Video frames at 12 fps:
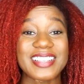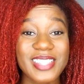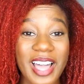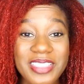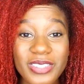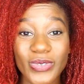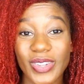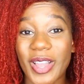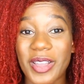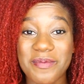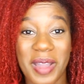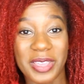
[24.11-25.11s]
I saw this
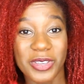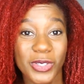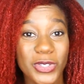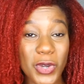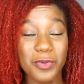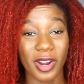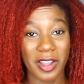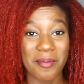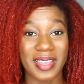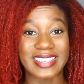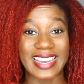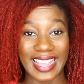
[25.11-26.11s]
video in my YouTube
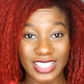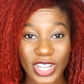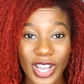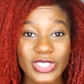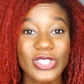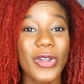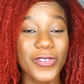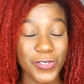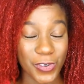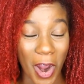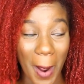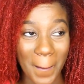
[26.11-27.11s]
recommendations
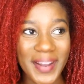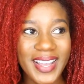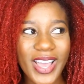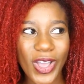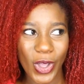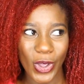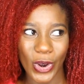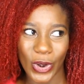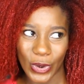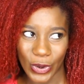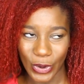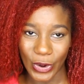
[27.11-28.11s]
from
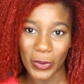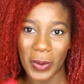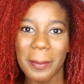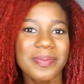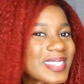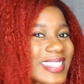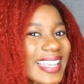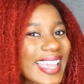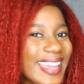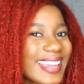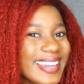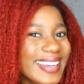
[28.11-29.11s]

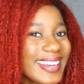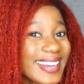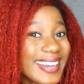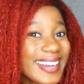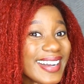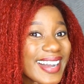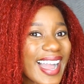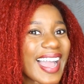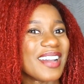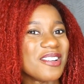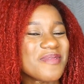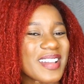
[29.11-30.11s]
WHlTE.
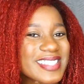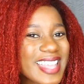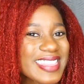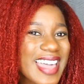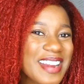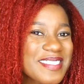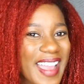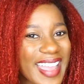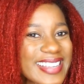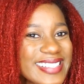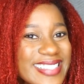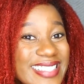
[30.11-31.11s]
I hope I said that
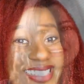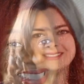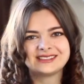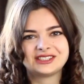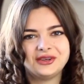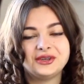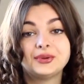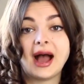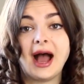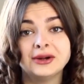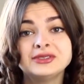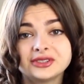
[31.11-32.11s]
right.
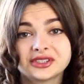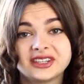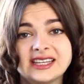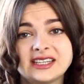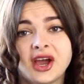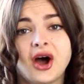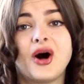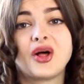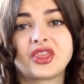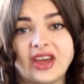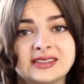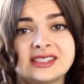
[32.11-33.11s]
And I
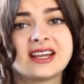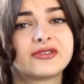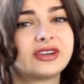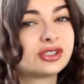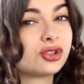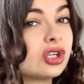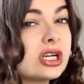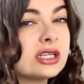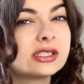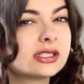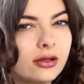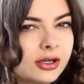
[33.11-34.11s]
should admit
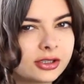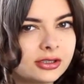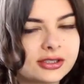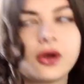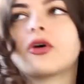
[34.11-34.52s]
that I